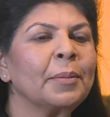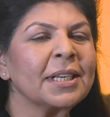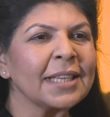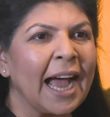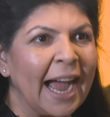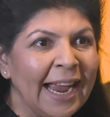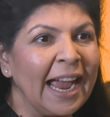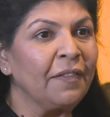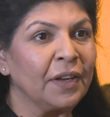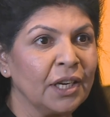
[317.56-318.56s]
because I
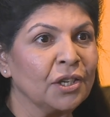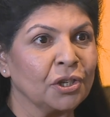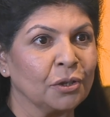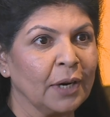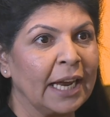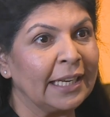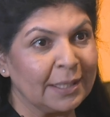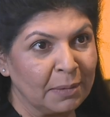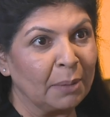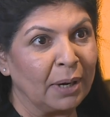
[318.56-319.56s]
have an issue and
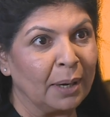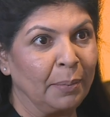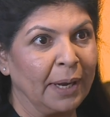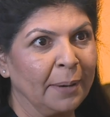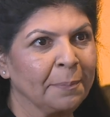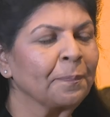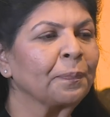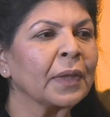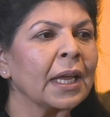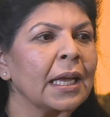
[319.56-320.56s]
it's my bugbear.
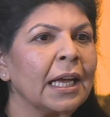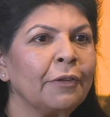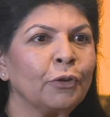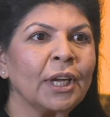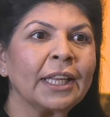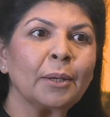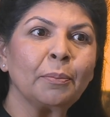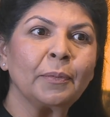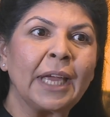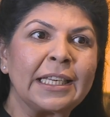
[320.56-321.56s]
If you get the
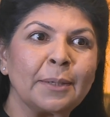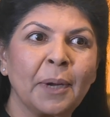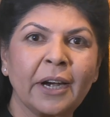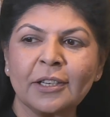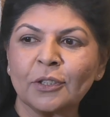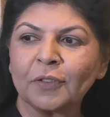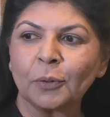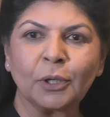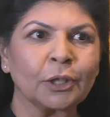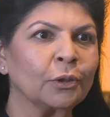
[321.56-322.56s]
Katy Perry's of the
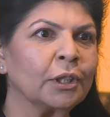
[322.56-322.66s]
world or